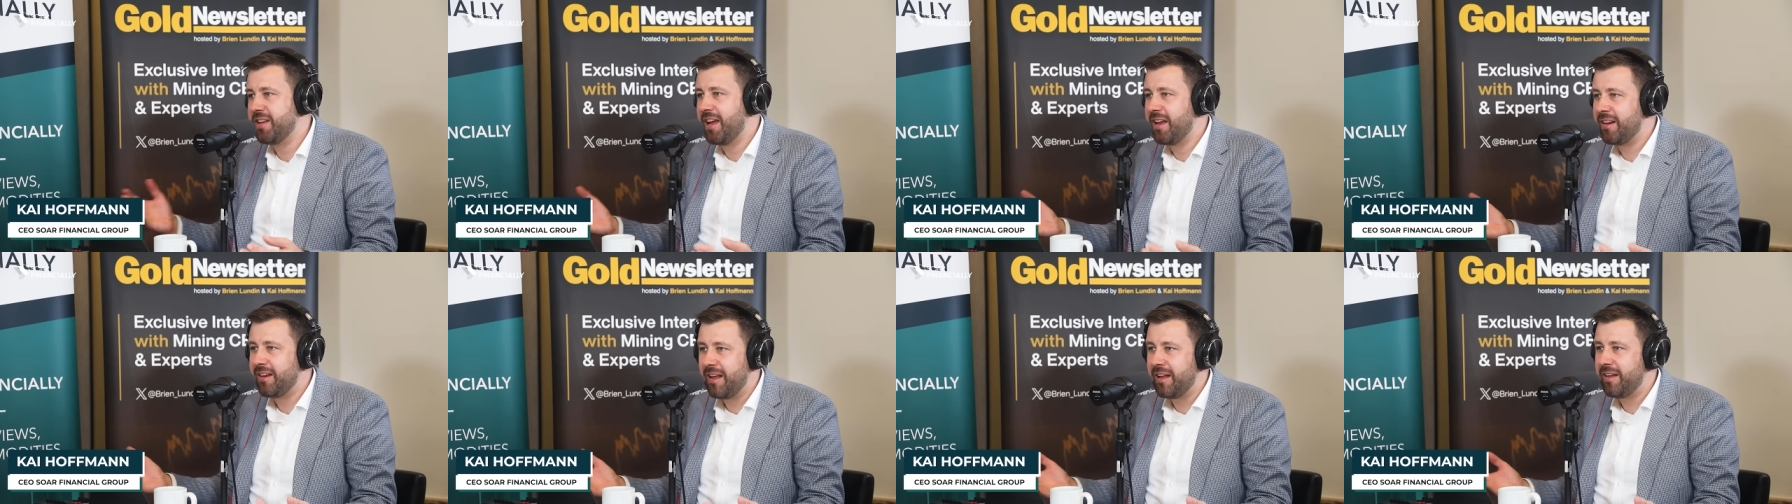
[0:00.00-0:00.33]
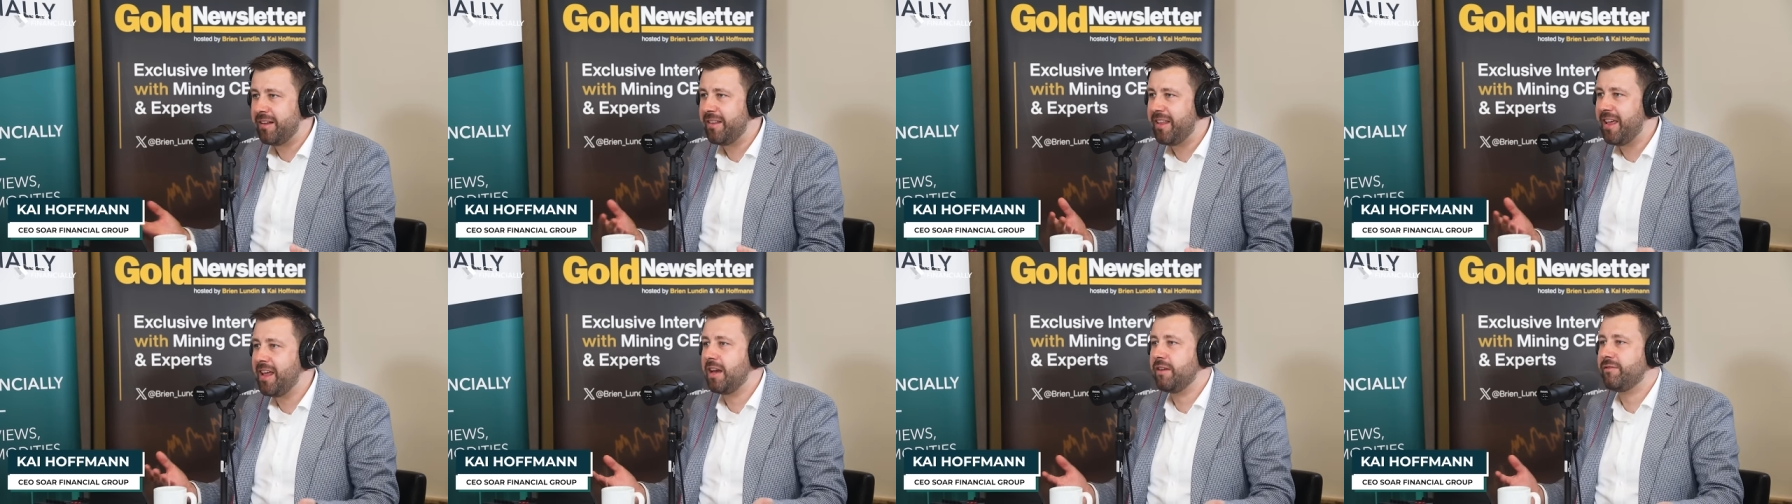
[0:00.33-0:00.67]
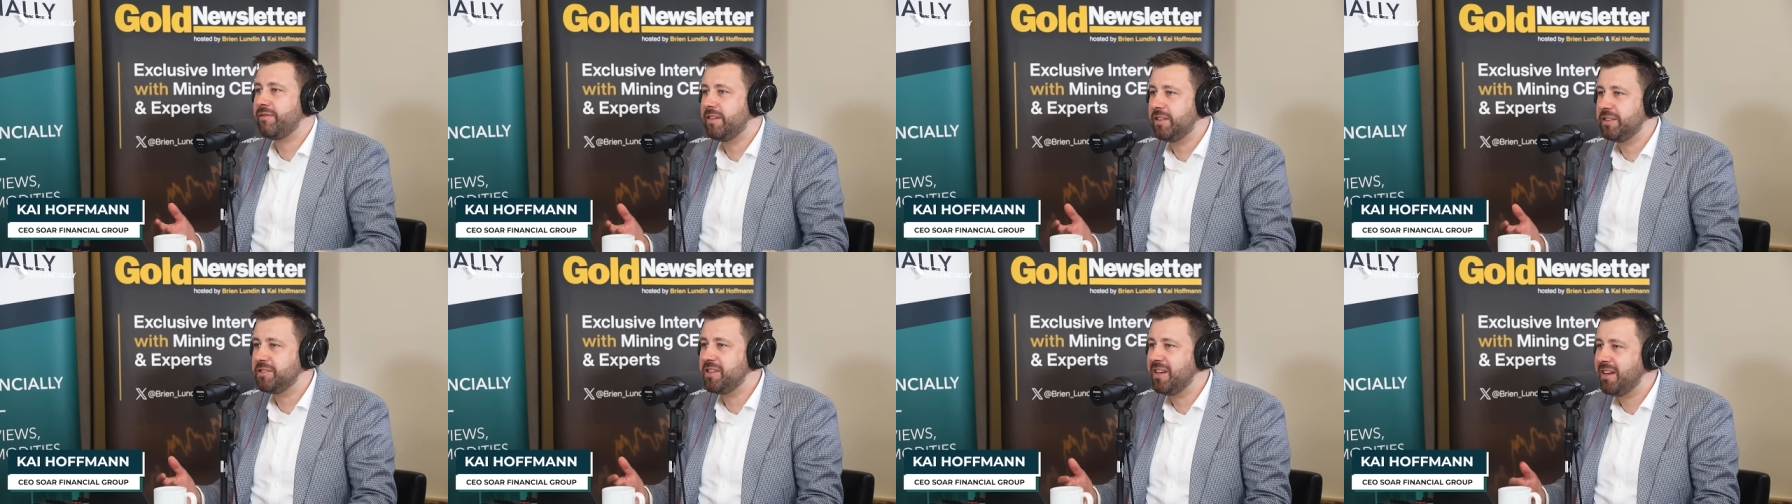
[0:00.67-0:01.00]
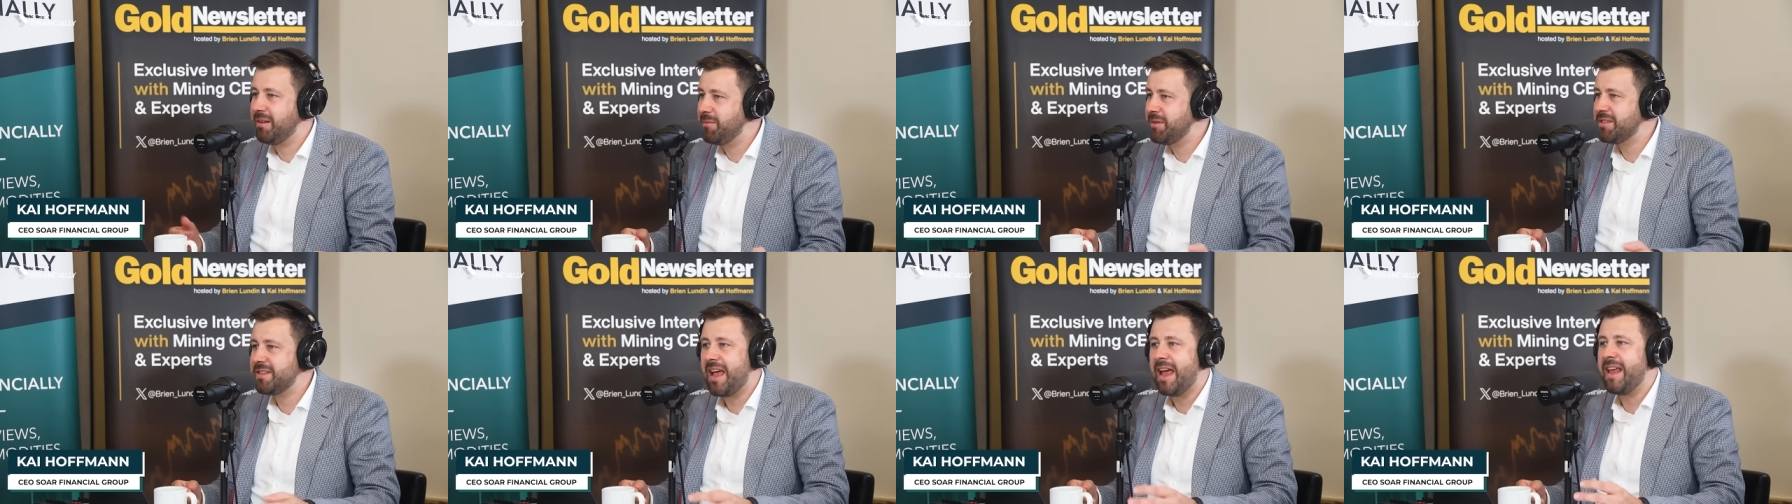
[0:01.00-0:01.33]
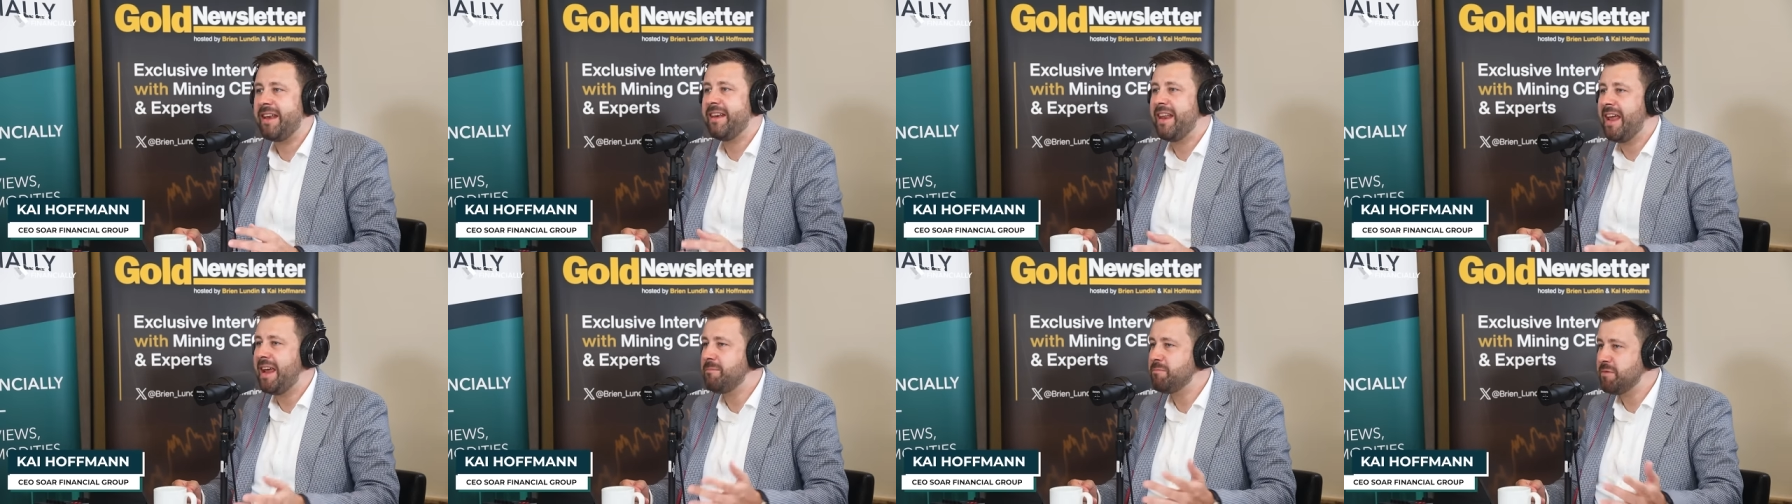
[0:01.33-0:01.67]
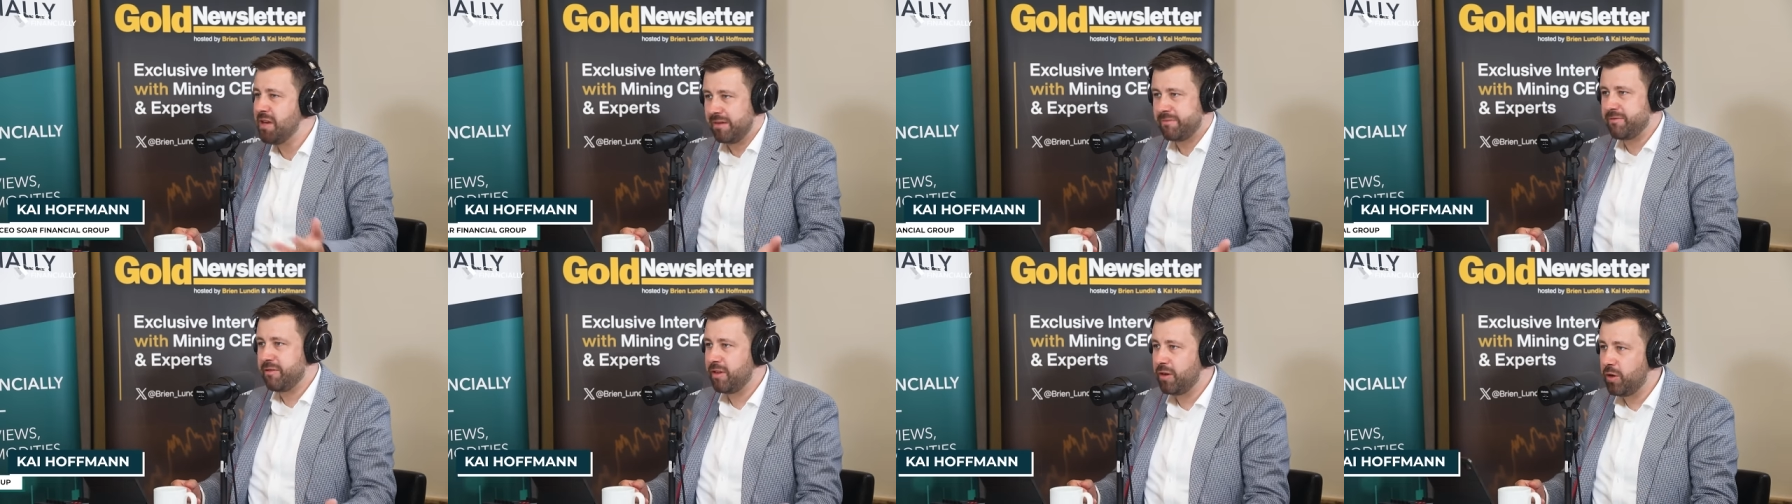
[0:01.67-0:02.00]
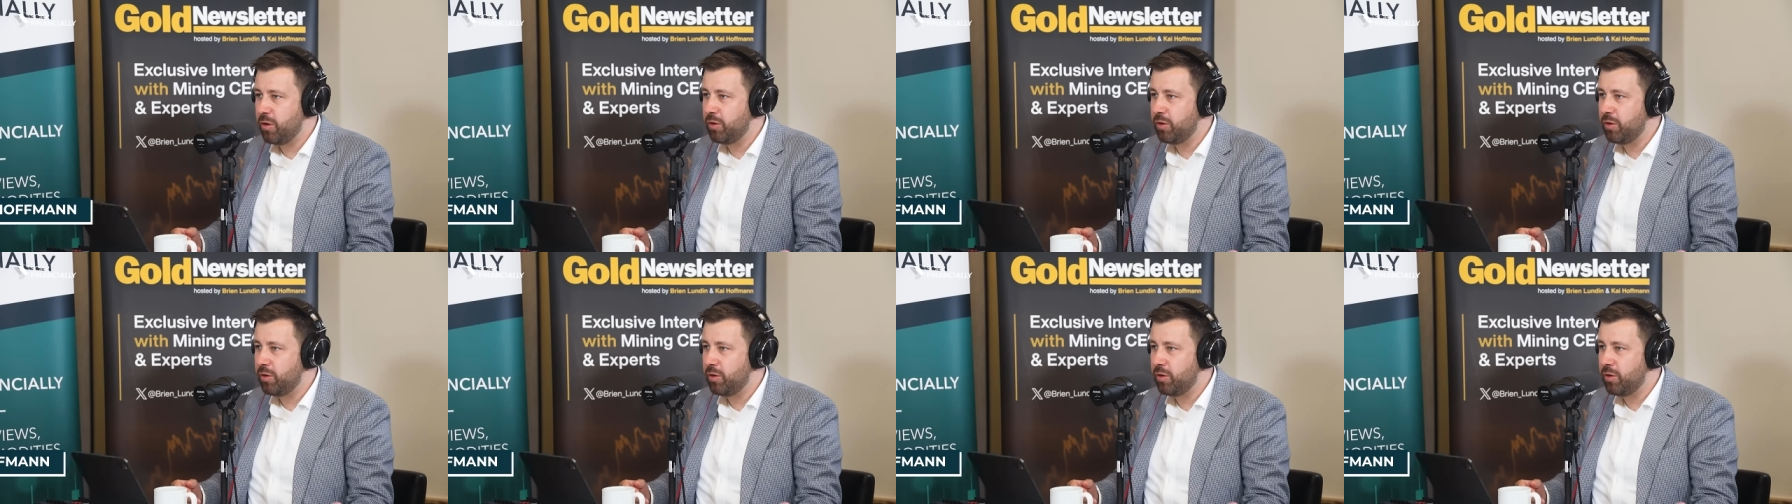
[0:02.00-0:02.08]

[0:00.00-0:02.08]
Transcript: the NFL team, is named after the